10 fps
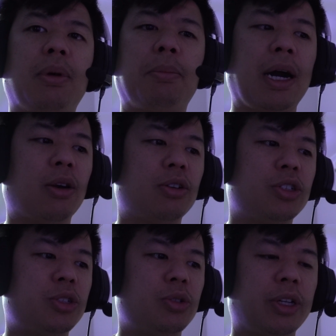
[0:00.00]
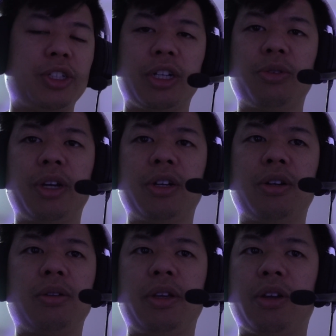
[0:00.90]
power to a generator
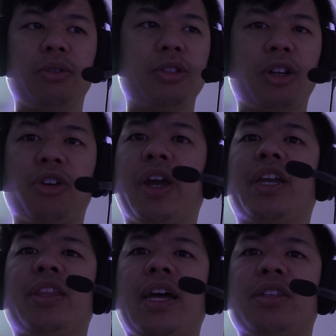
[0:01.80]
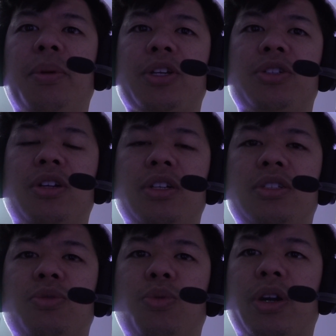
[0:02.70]
and start cranking that to make sure
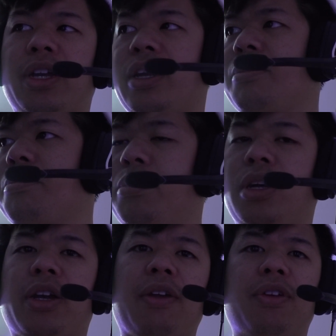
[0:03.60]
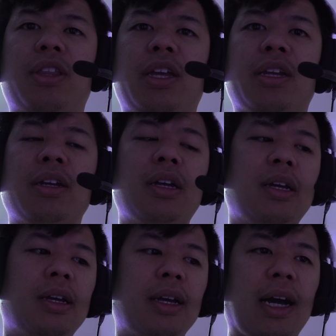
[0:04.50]
it's working and plug everything.
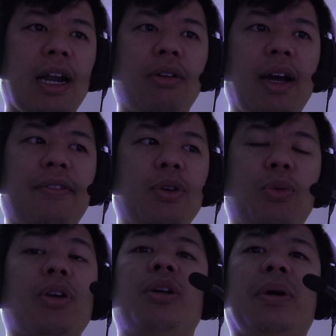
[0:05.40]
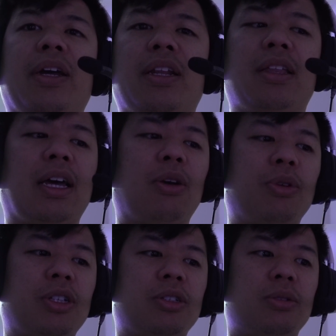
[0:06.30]
I don't have to worry about any of that,
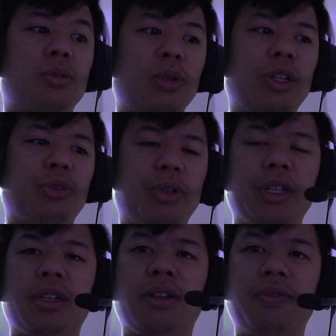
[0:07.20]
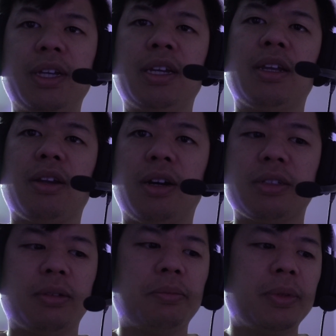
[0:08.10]
which is really convenient and
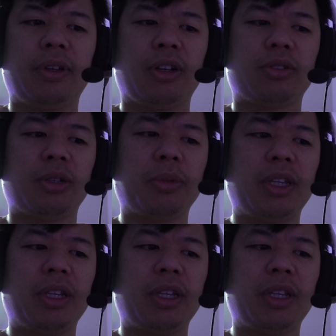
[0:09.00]
awesome. Some of